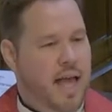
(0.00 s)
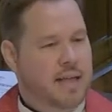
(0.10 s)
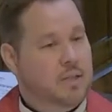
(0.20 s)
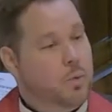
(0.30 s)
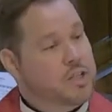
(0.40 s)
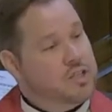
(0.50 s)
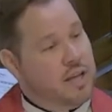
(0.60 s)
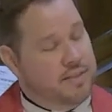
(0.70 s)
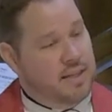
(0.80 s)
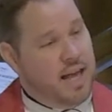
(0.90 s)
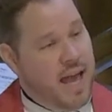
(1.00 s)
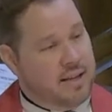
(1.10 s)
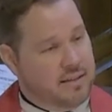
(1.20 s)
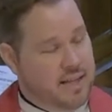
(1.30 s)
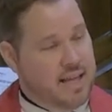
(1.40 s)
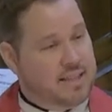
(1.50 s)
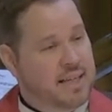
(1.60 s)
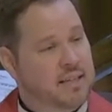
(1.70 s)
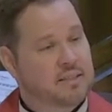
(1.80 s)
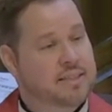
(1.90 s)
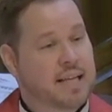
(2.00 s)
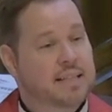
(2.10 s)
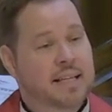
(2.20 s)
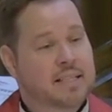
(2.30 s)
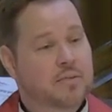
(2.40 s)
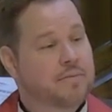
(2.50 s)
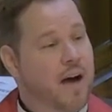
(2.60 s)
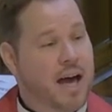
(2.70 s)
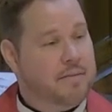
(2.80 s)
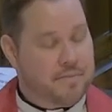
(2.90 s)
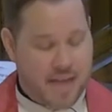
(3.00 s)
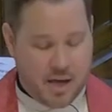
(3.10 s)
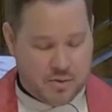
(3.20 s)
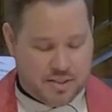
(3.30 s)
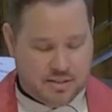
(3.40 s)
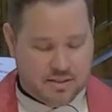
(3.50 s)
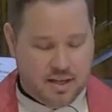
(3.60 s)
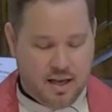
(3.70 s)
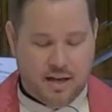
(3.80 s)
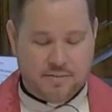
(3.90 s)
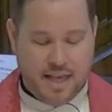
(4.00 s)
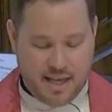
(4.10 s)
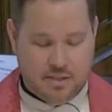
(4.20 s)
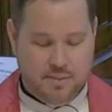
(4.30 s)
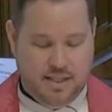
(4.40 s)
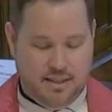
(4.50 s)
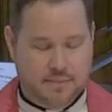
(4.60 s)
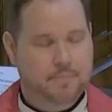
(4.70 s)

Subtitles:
and in which they had killed at least 5,000 of the enemy.